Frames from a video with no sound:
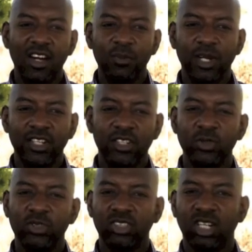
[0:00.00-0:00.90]
how
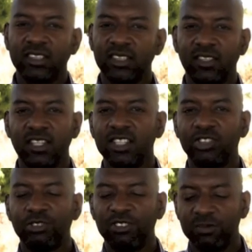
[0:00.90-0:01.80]
MyQ started, the
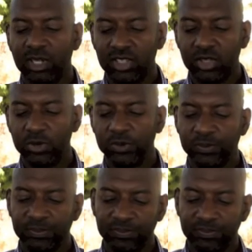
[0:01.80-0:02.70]
history of MyQ?